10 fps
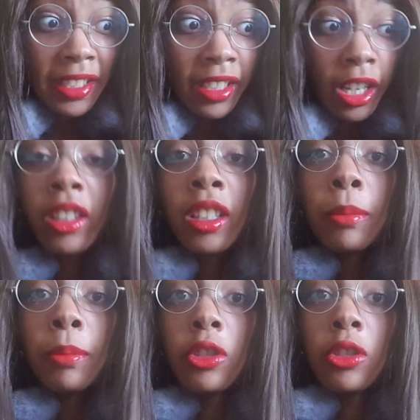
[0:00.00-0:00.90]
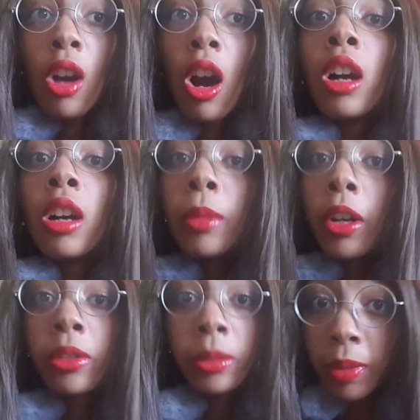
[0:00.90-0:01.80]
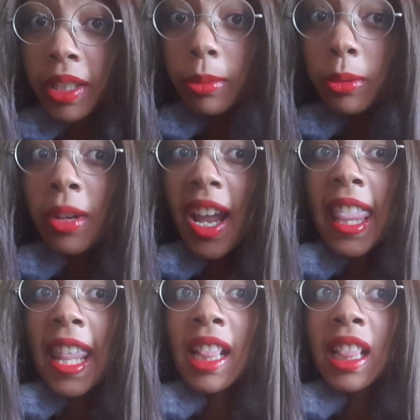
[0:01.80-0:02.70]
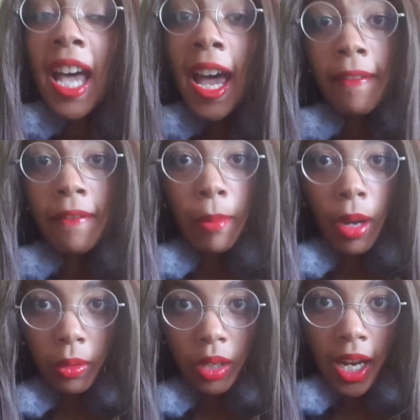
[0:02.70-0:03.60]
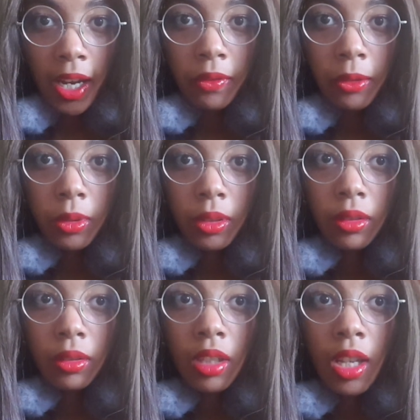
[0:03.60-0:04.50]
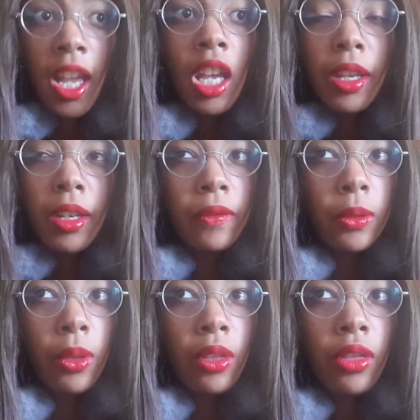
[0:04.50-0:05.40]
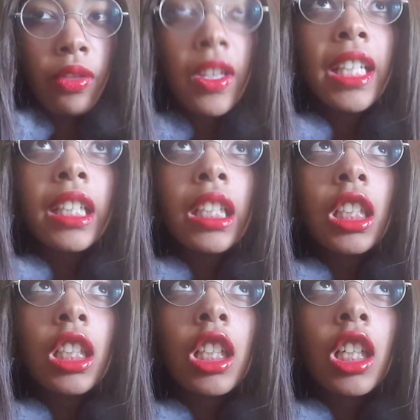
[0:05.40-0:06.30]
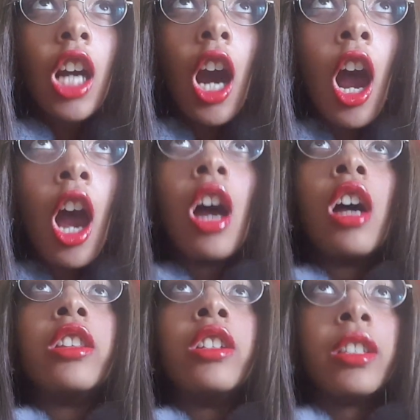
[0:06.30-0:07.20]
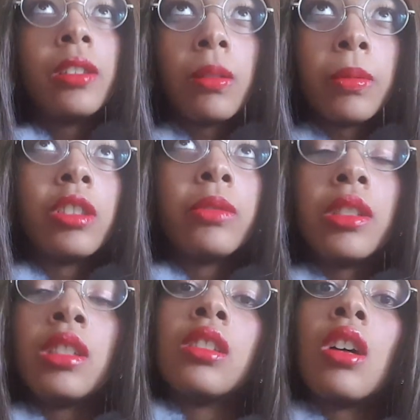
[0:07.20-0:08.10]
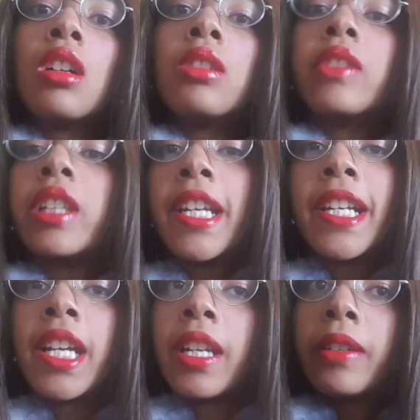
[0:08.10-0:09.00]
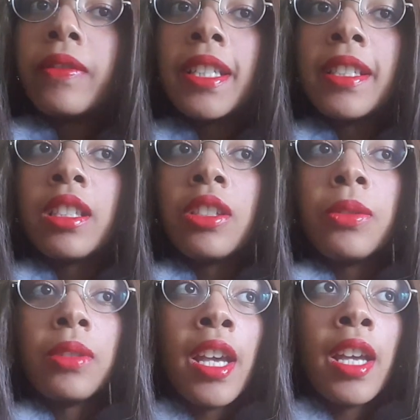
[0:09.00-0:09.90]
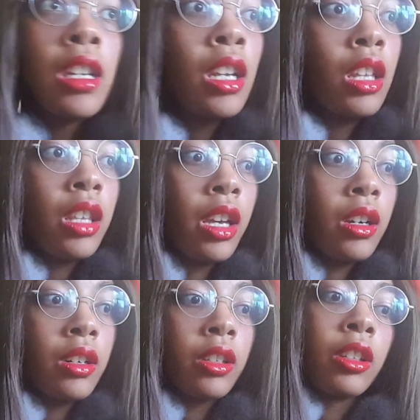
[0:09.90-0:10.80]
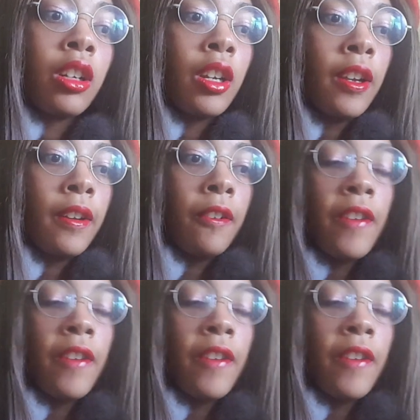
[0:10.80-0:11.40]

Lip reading: It does nothing but just harm other people and then laugh about it afterwards. And if you think there is a bunch of receipts all over the internet of things that you said that are